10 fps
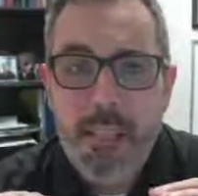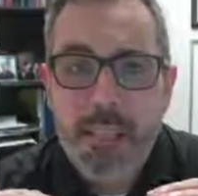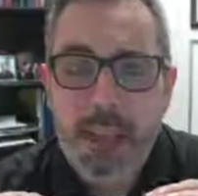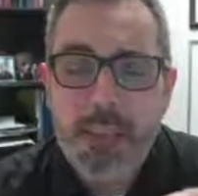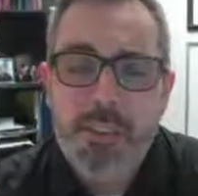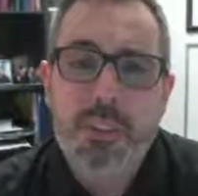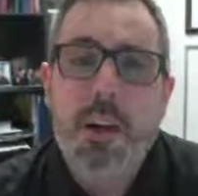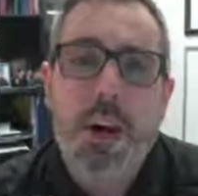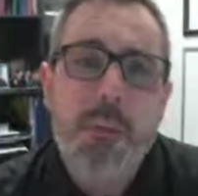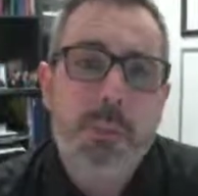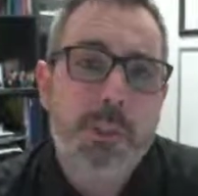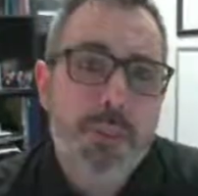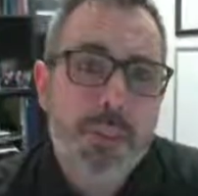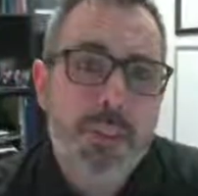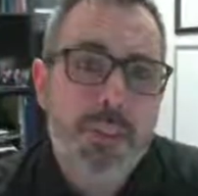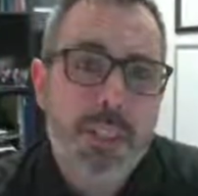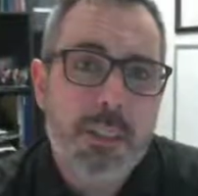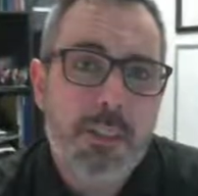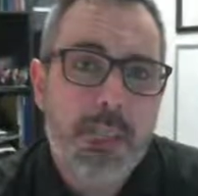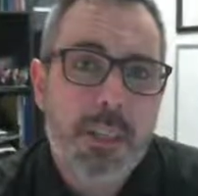that is an arbitrary
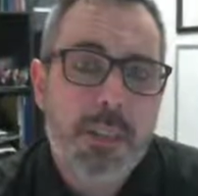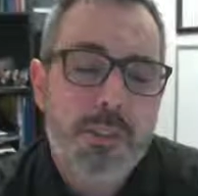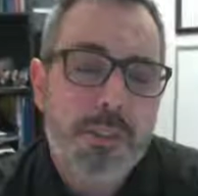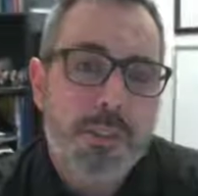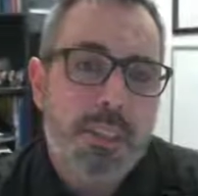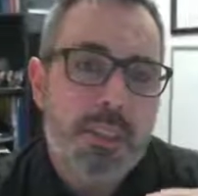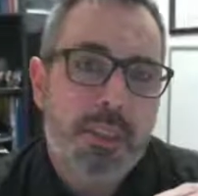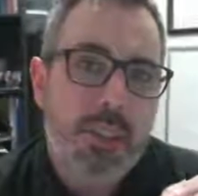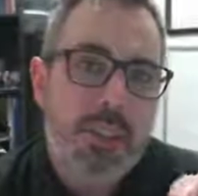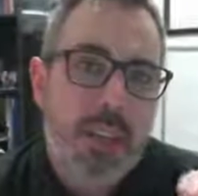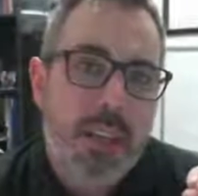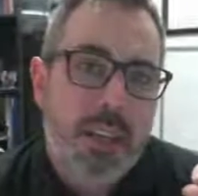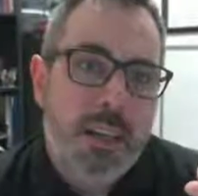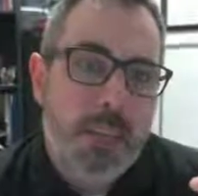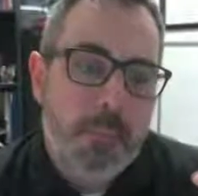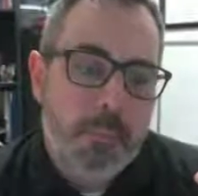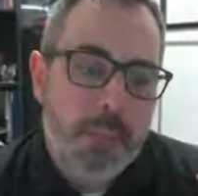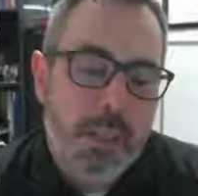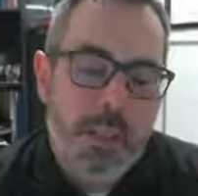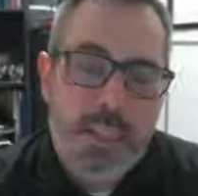0. So this is
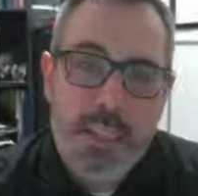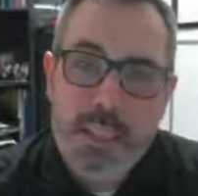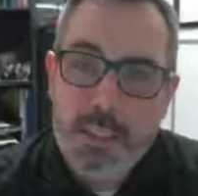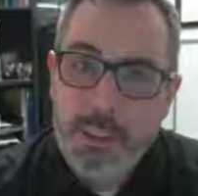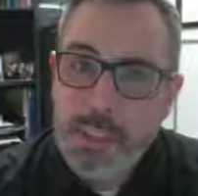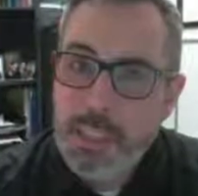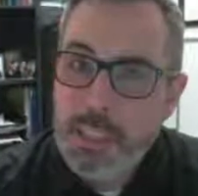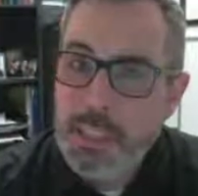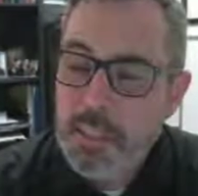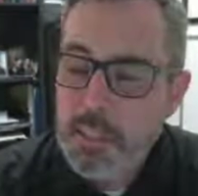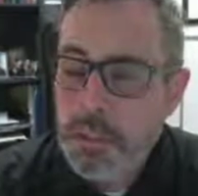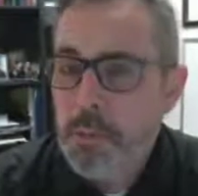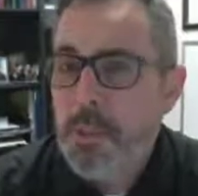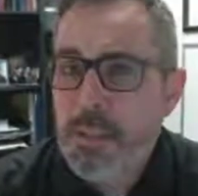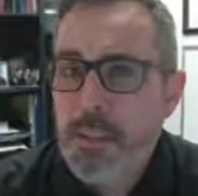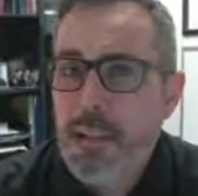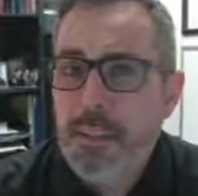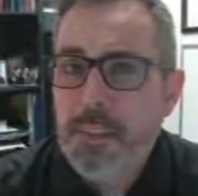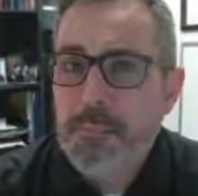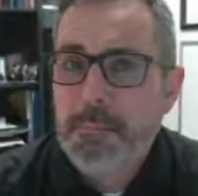still continuous
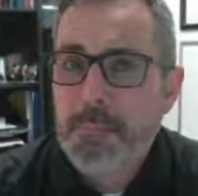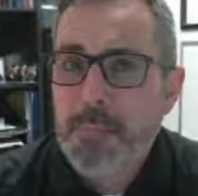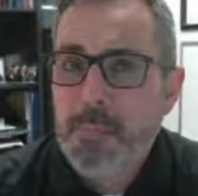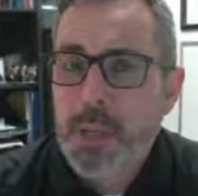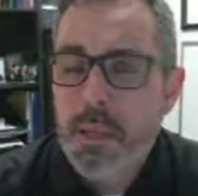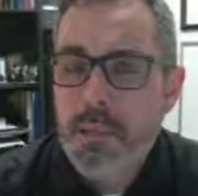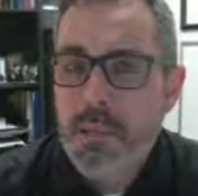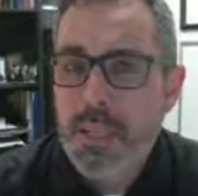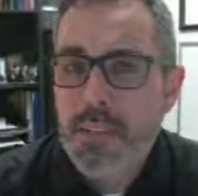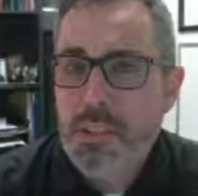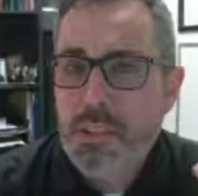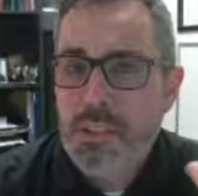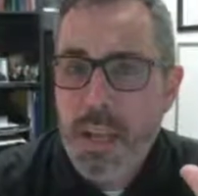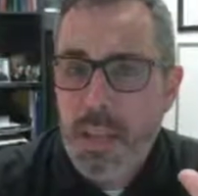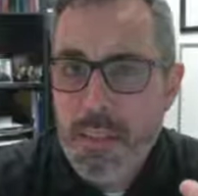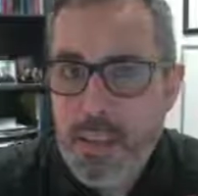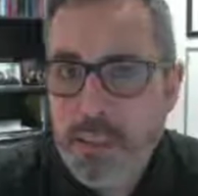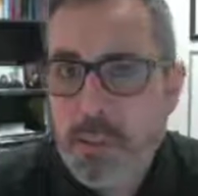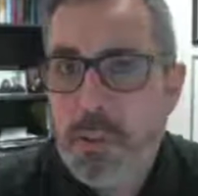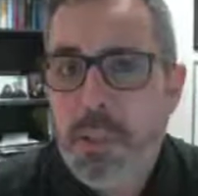data, right? Because of the
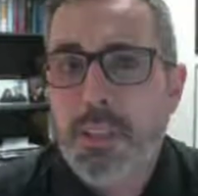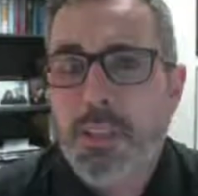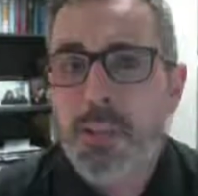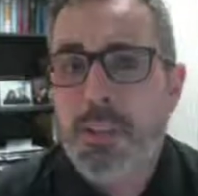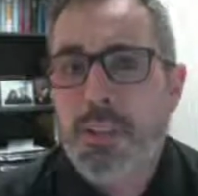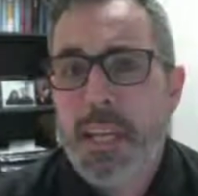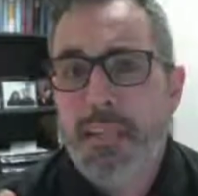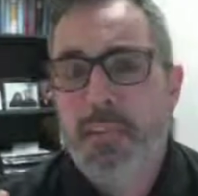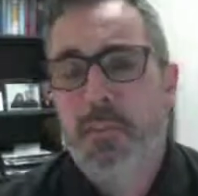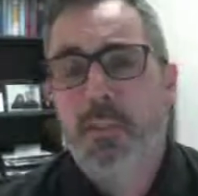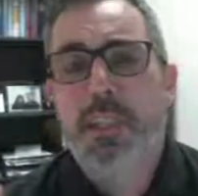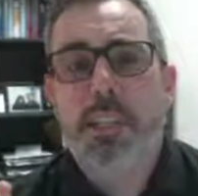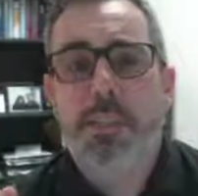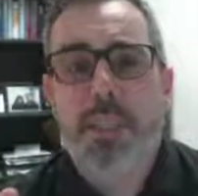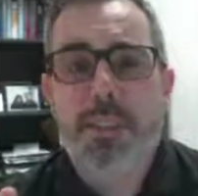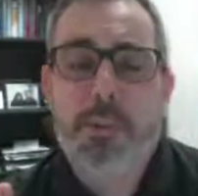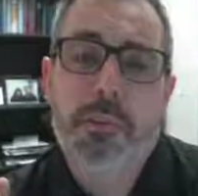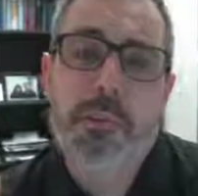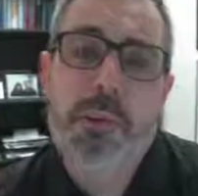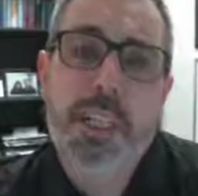instrument, you could say it's 30 degrees or
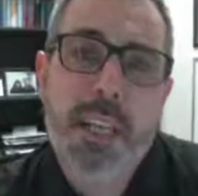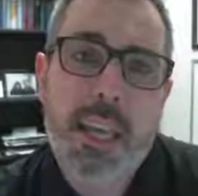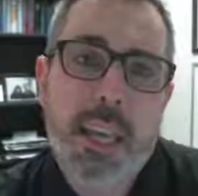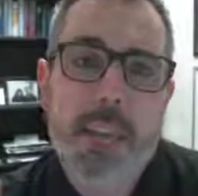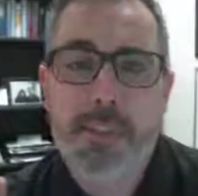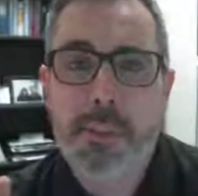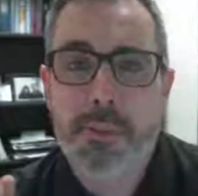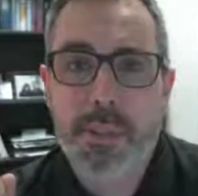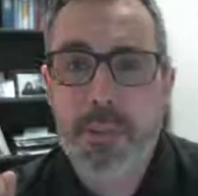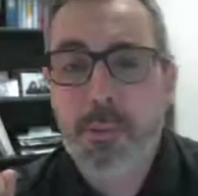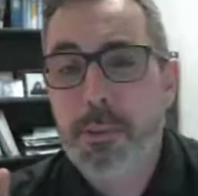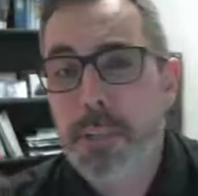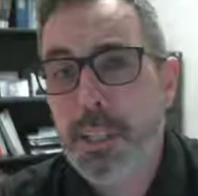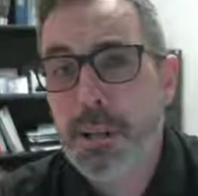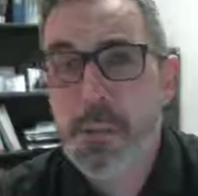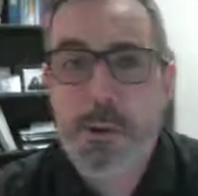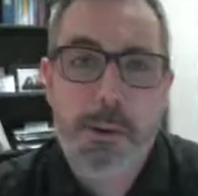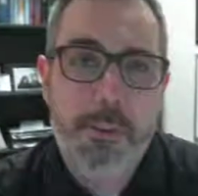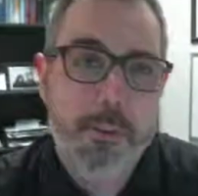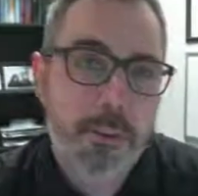30.5 degrees or
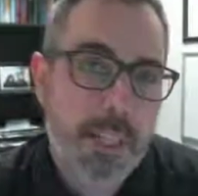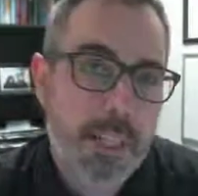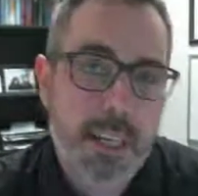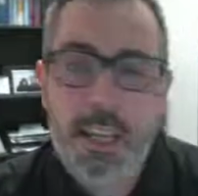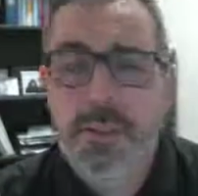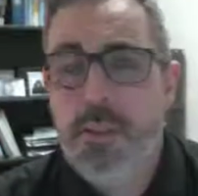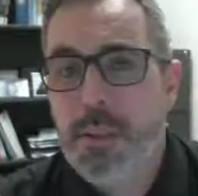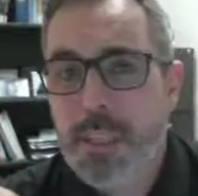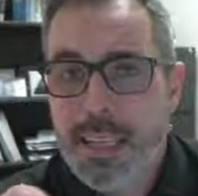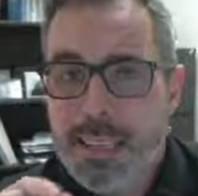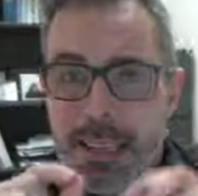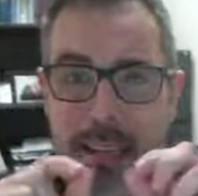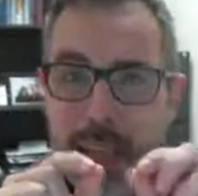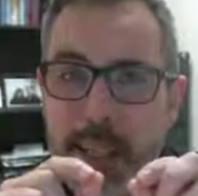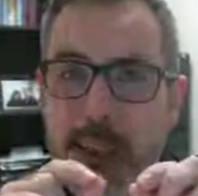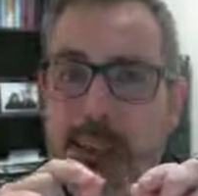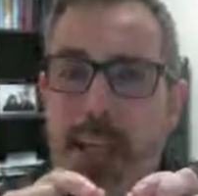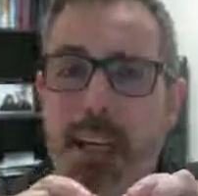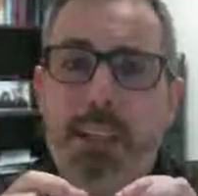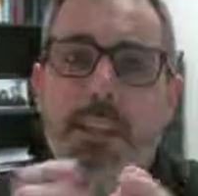30.25, 30.1/8. You could get tinier and
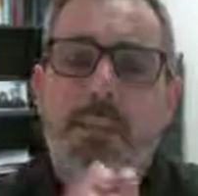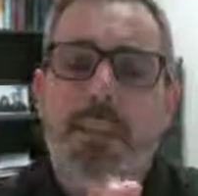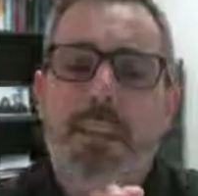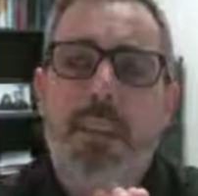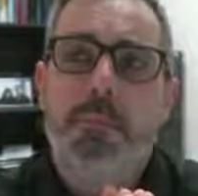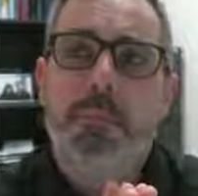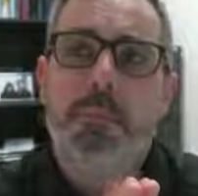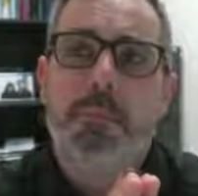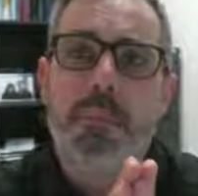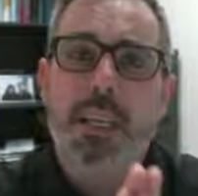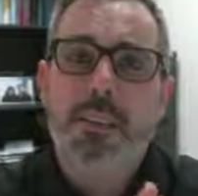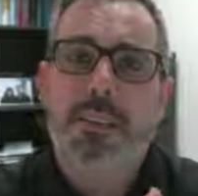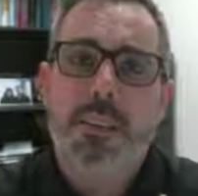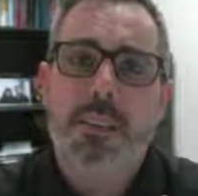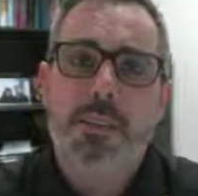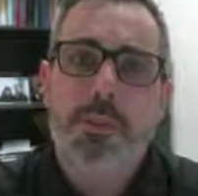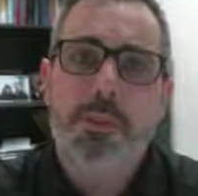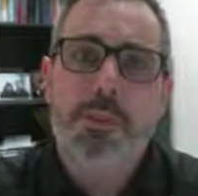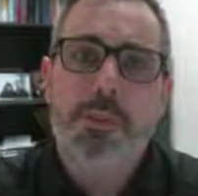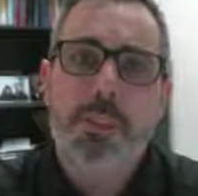tinier with that based on the
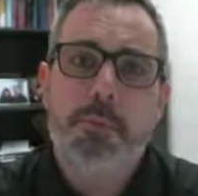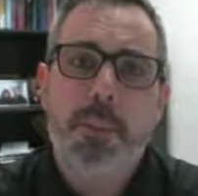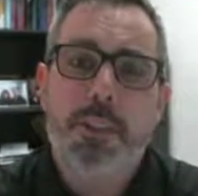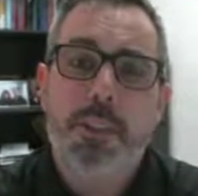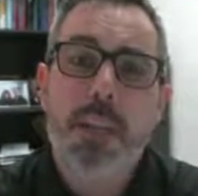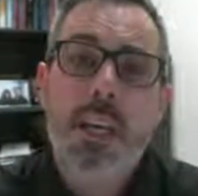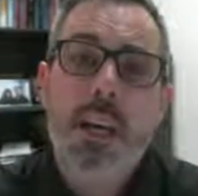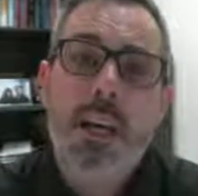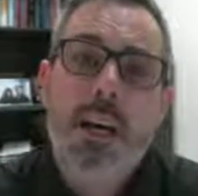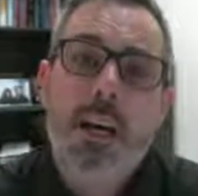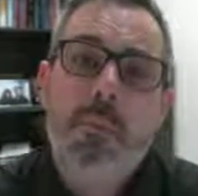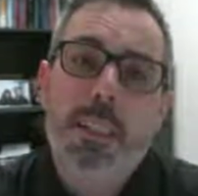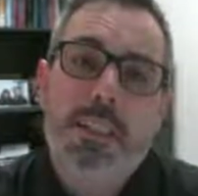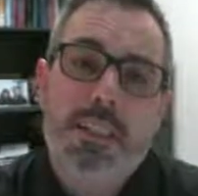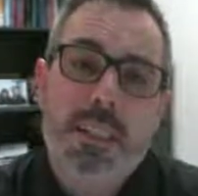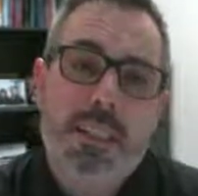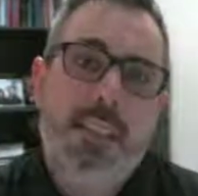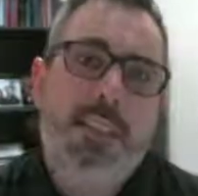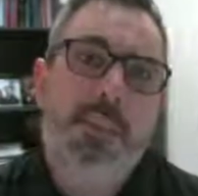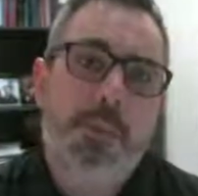tool you use to measure. It's
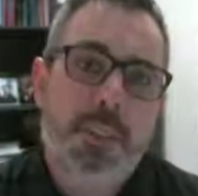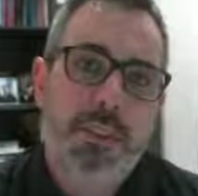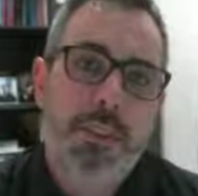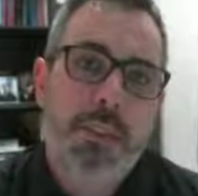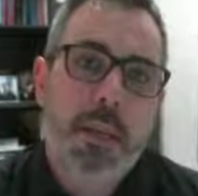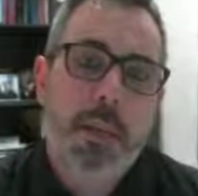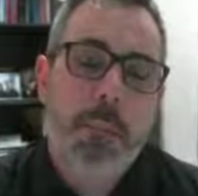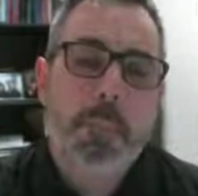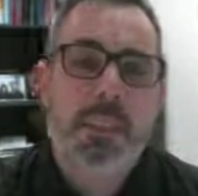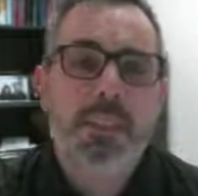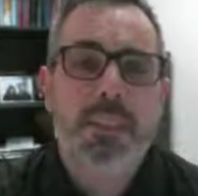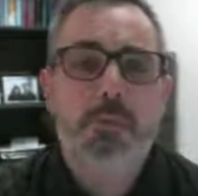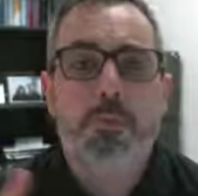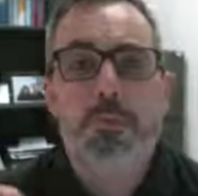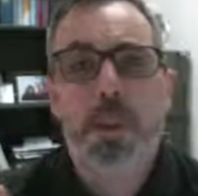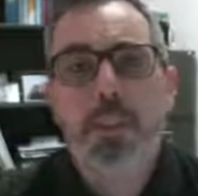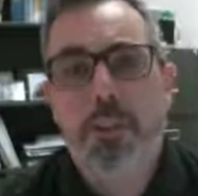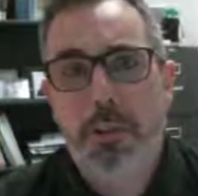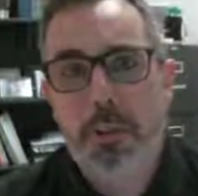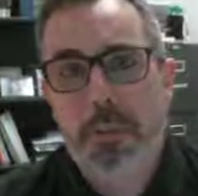continuous, but it is
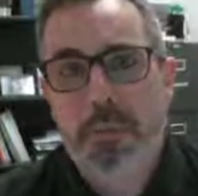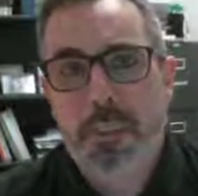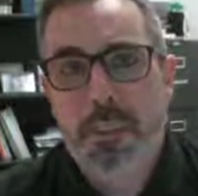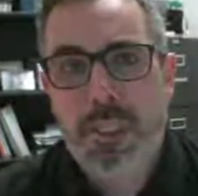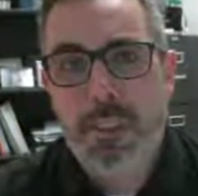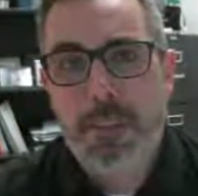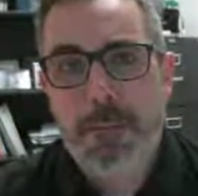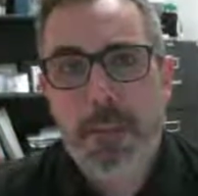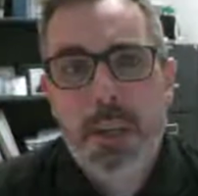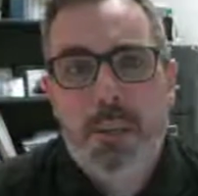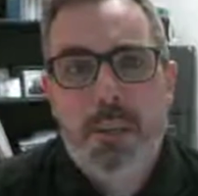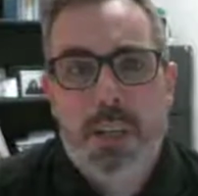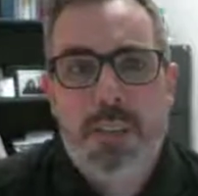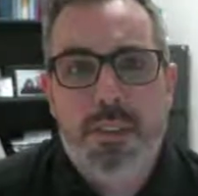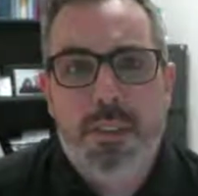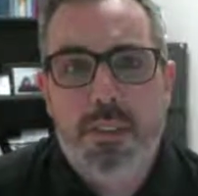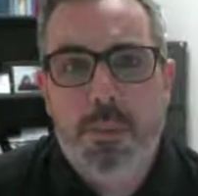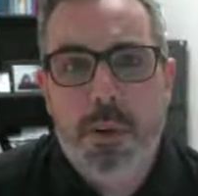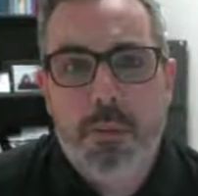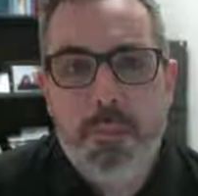ratio data, whereas the
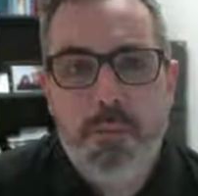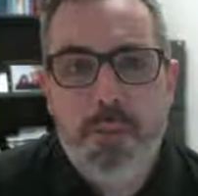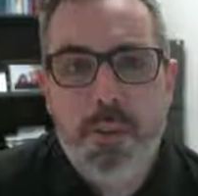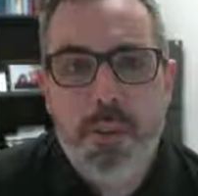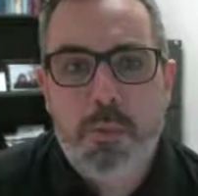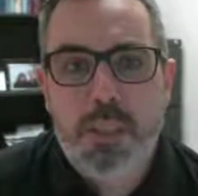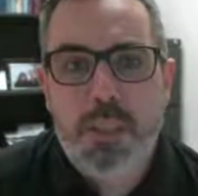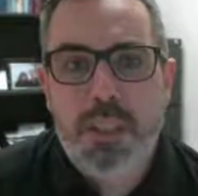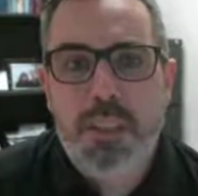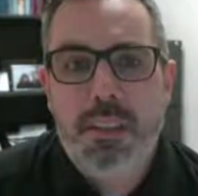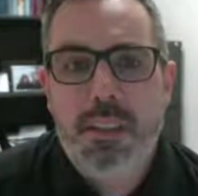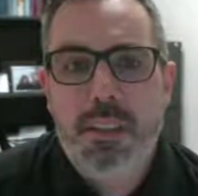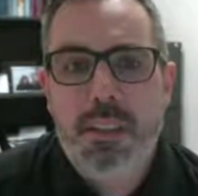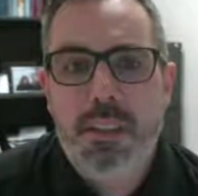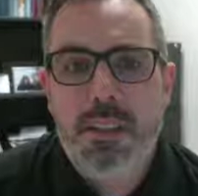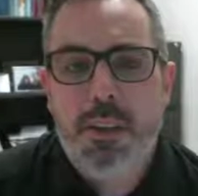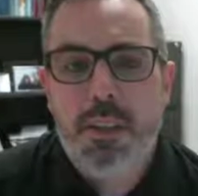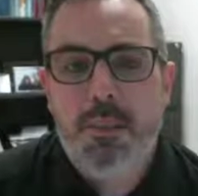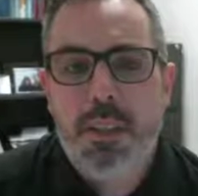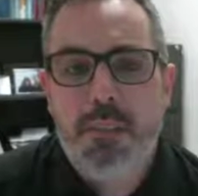one before was continuous